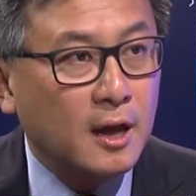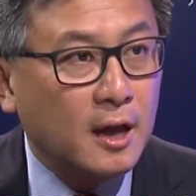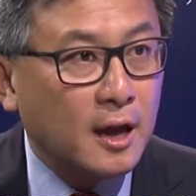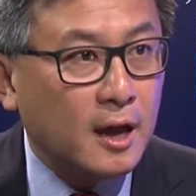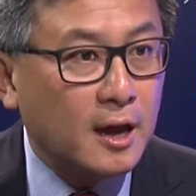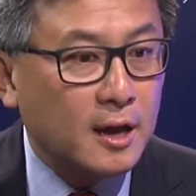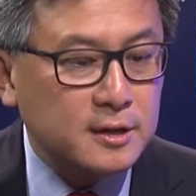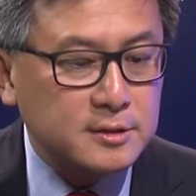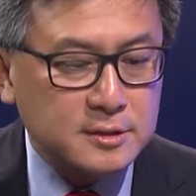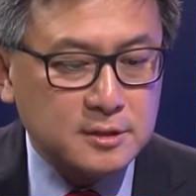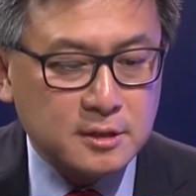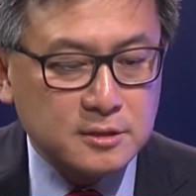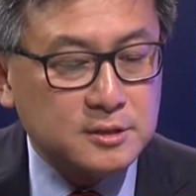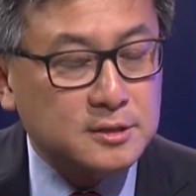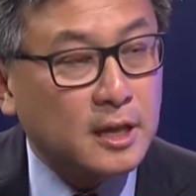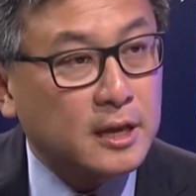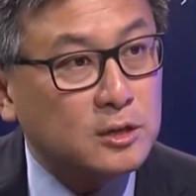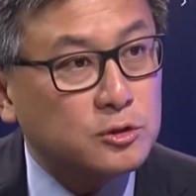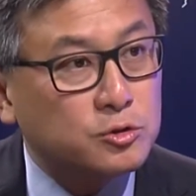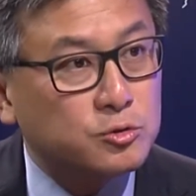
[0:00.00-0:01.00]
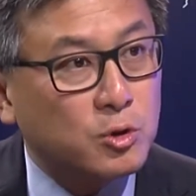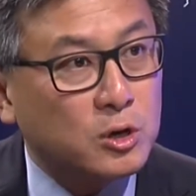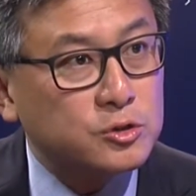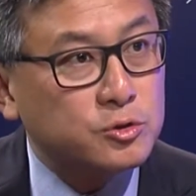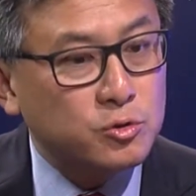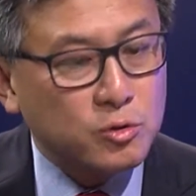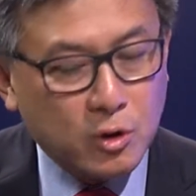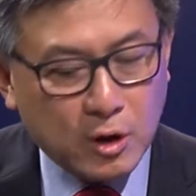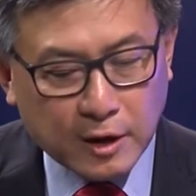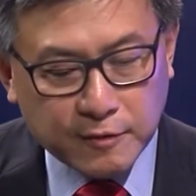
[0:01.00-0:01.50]
As the state
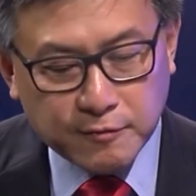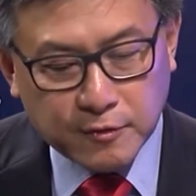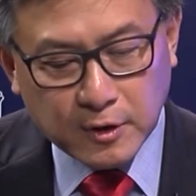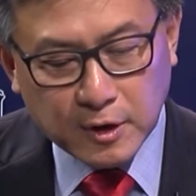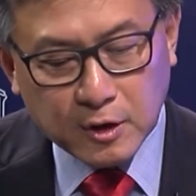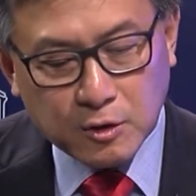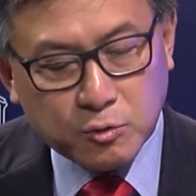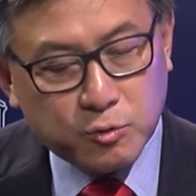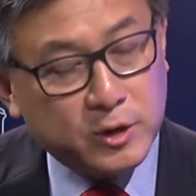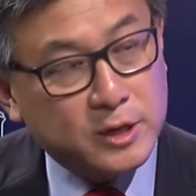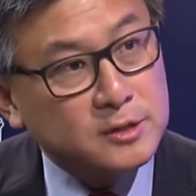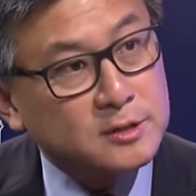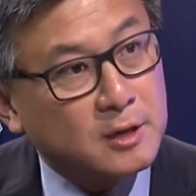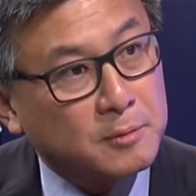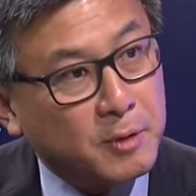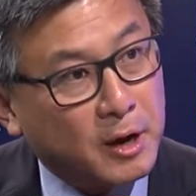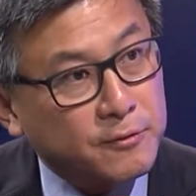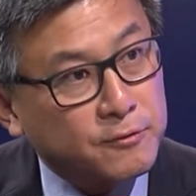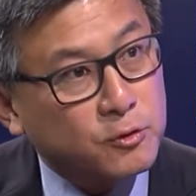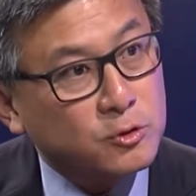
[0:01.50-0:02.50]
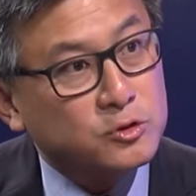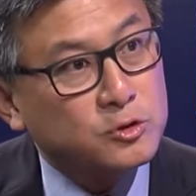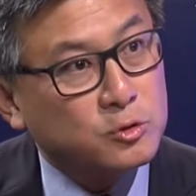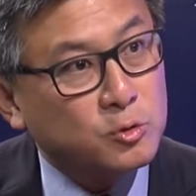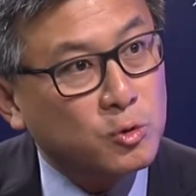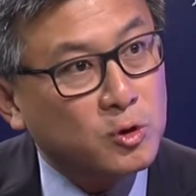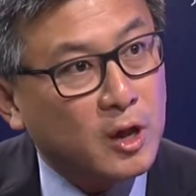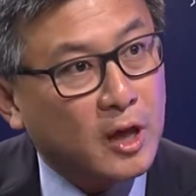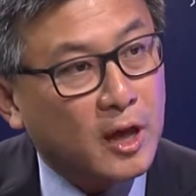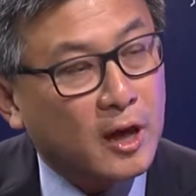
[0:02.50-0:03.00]
treasurer, I've increased in my first
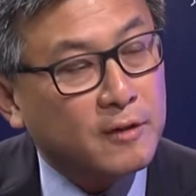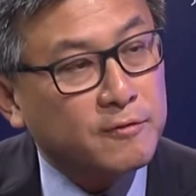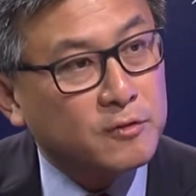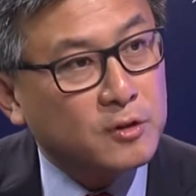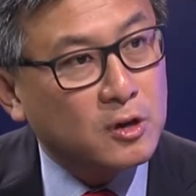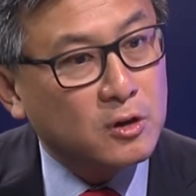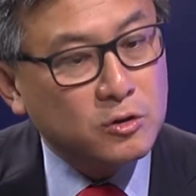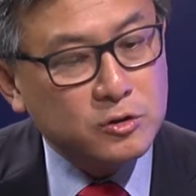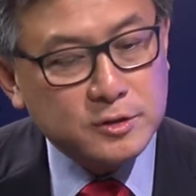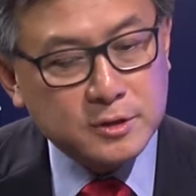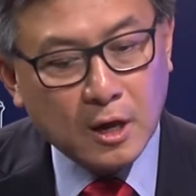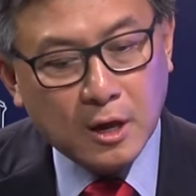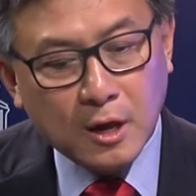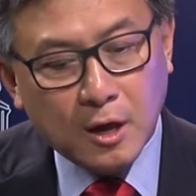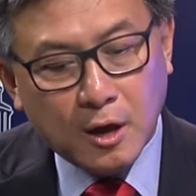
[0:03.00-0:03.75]
2.5 years